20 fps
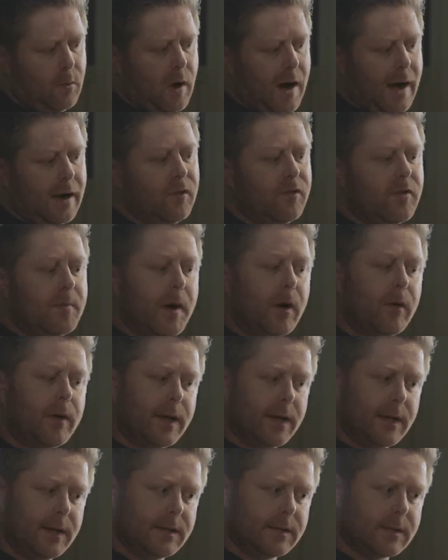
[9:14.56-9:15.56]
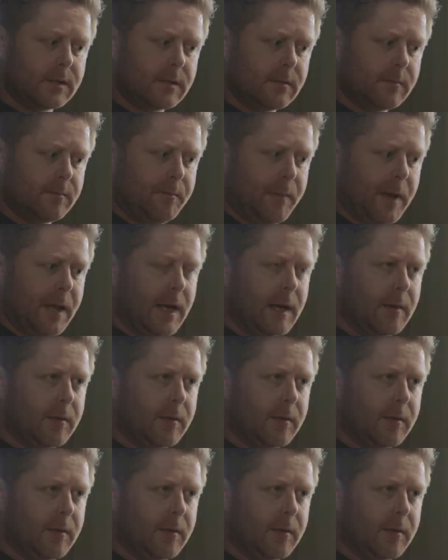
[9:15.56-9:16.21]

What I love about it is being